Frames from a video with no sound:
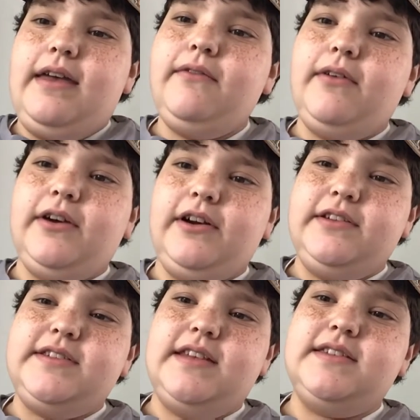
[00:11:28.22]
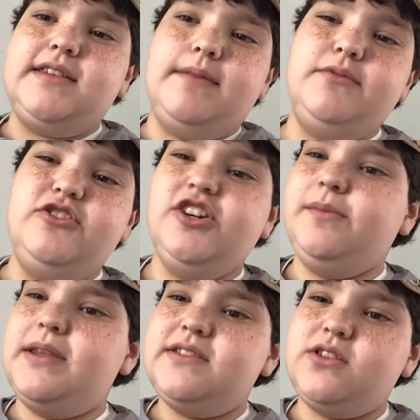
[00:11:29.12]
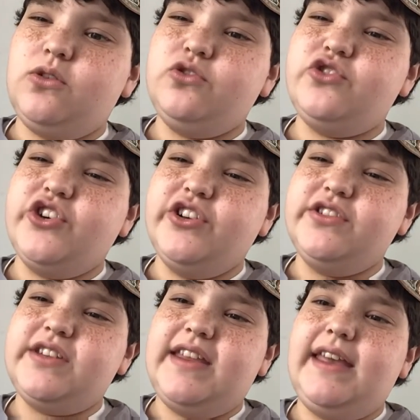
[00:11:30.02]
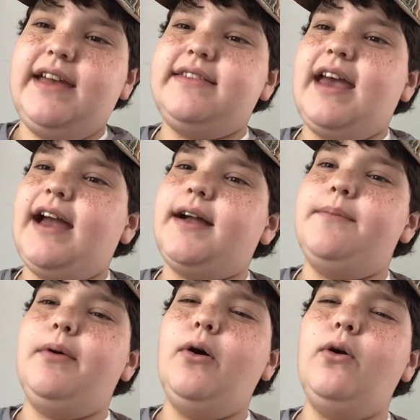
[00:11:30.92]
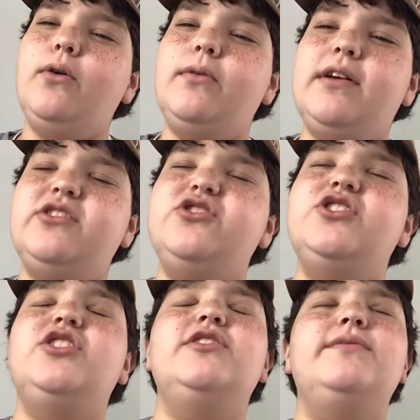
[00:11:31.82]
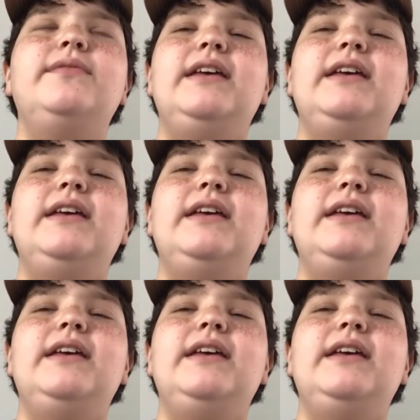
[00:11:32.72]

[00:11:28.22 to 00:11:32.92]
Hitler sends some German soldiers and they attack a Polish